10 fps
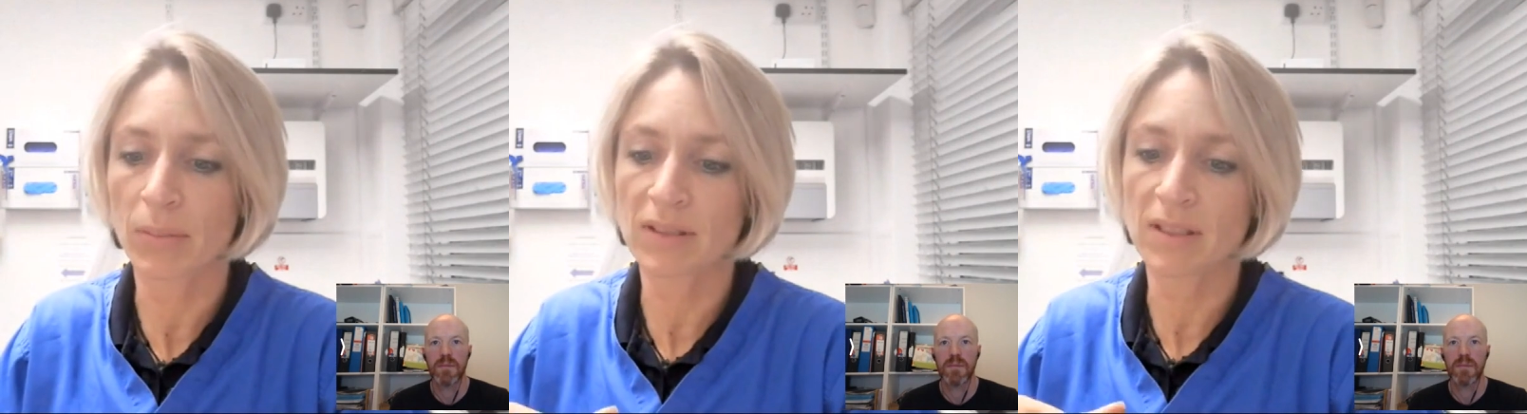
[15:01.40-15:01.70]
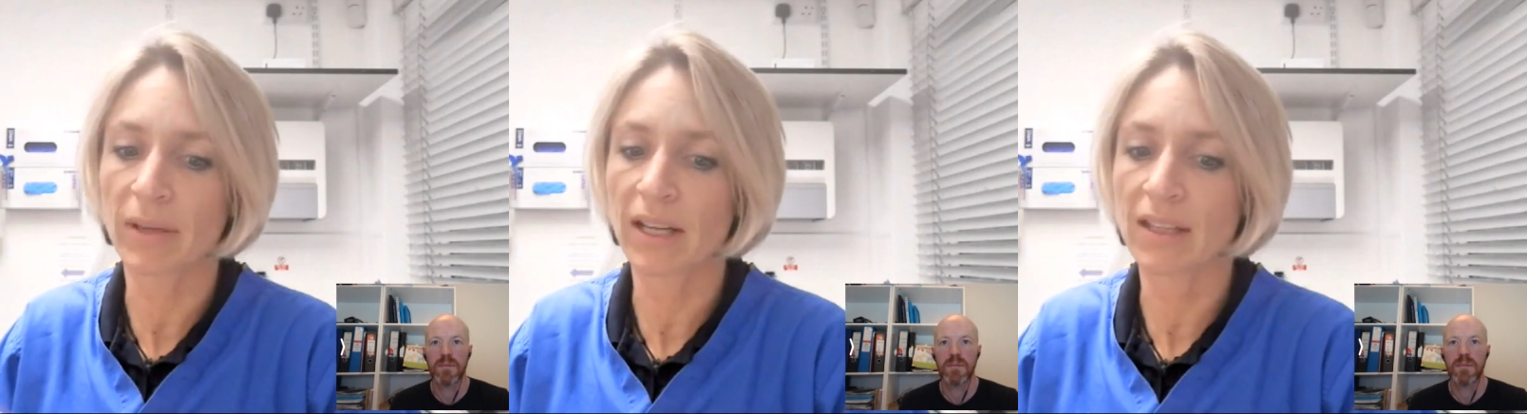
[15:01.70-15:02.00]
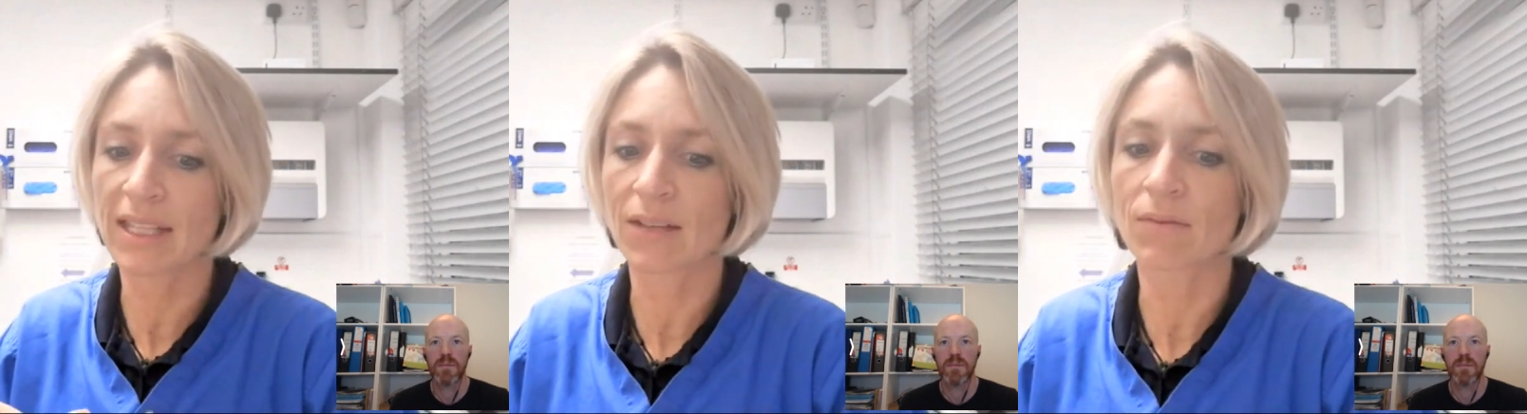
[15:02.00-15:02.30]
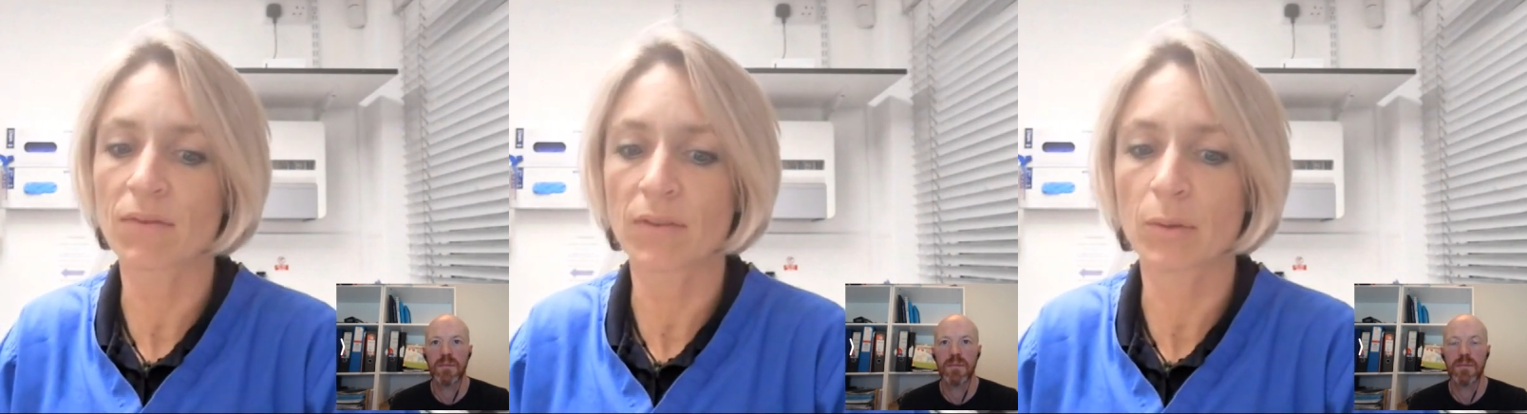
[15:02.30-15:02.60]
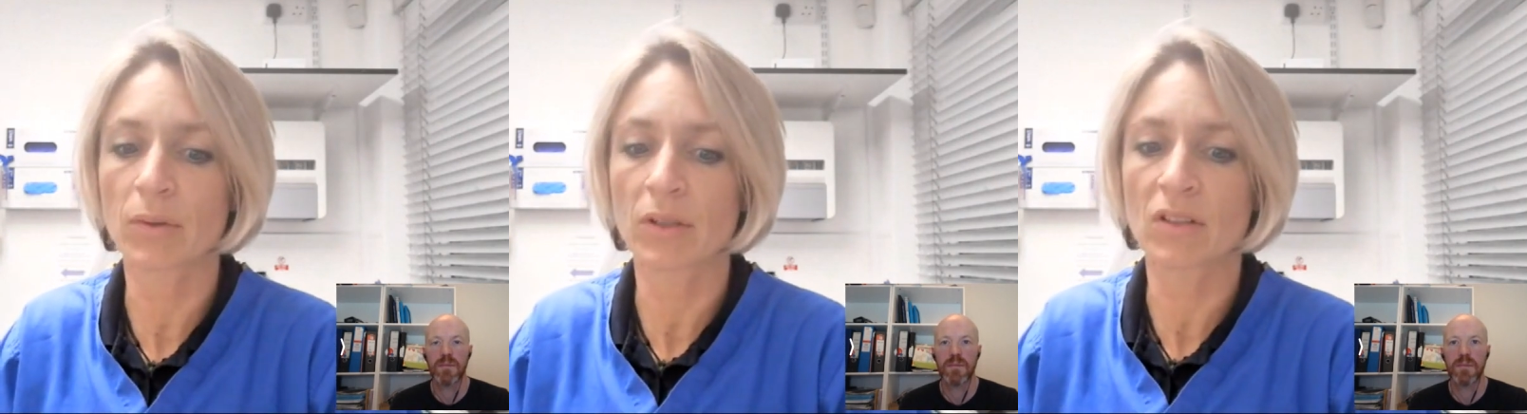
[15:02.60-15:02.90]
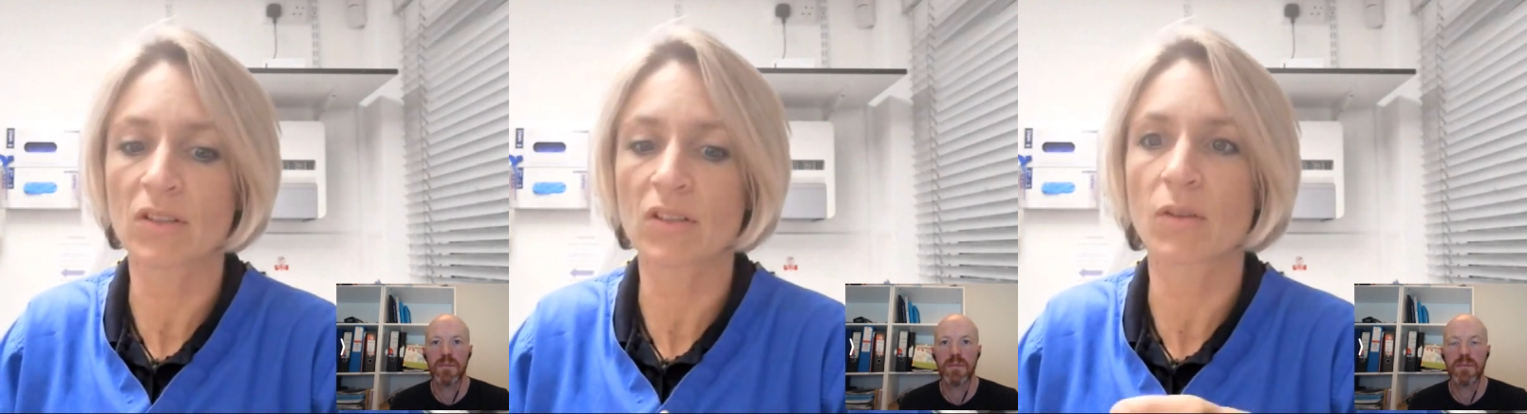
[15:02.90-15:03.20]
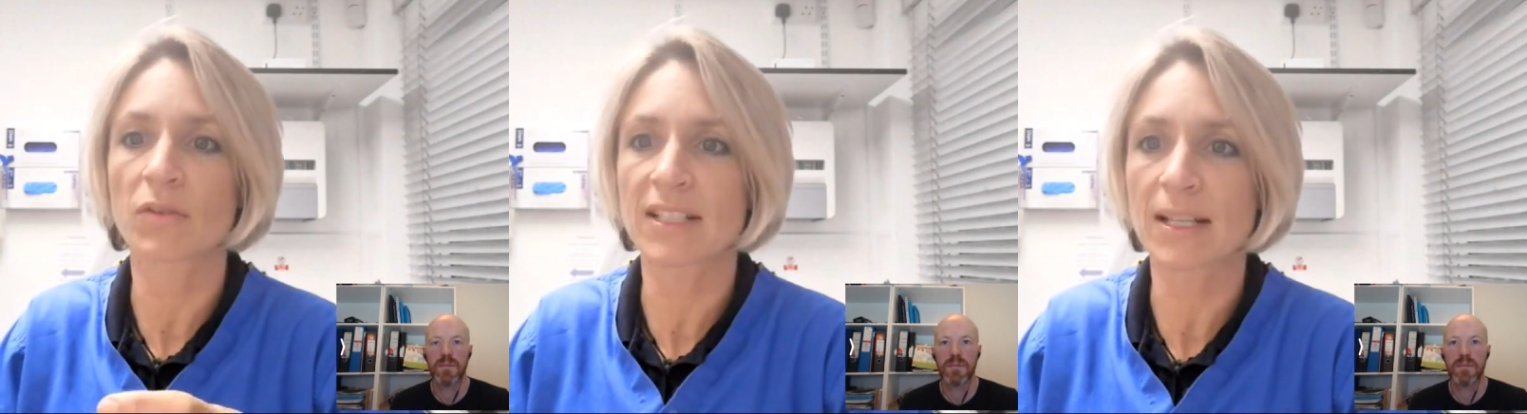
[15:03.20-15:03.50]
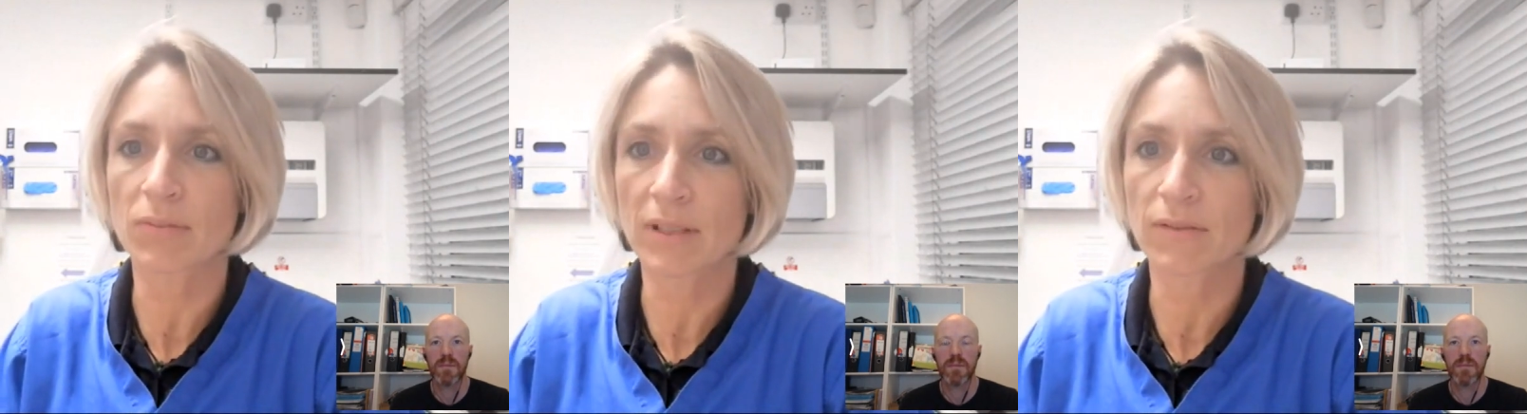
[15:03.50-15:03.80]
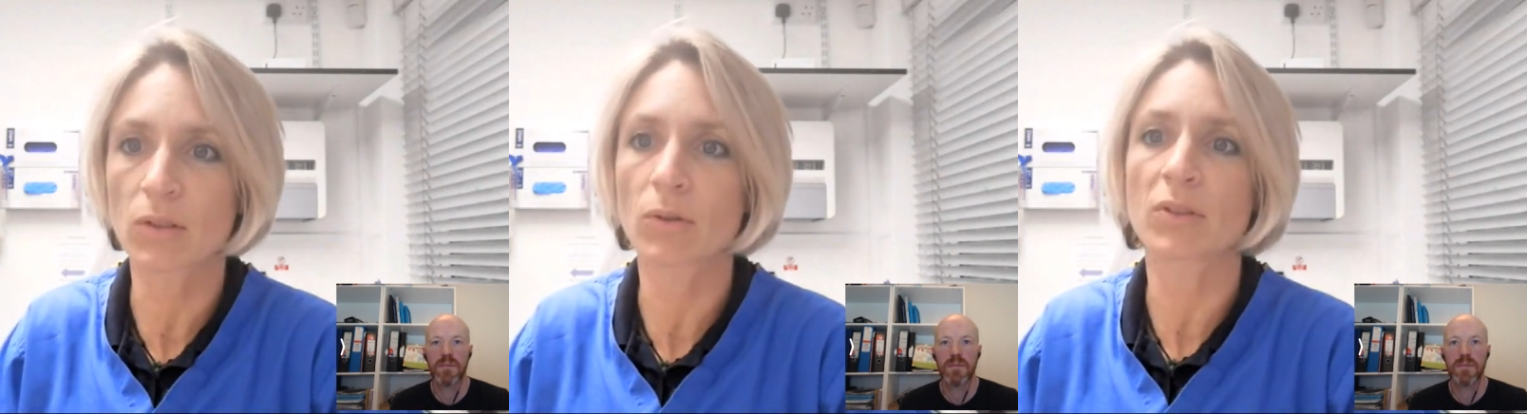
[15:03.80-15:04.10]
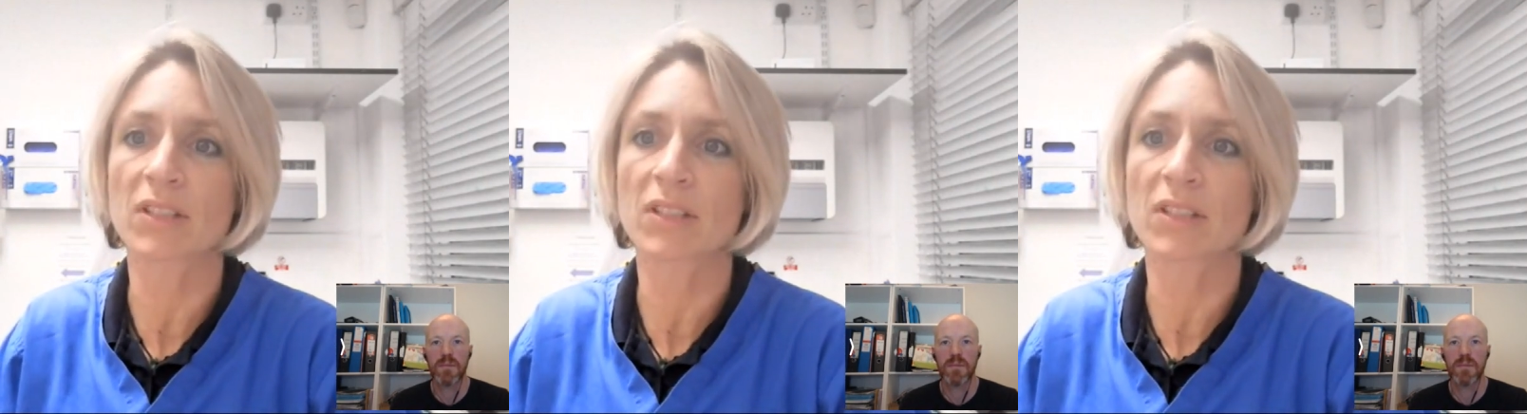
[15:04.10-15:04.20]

Speaker 1: about the influence of slippery floors,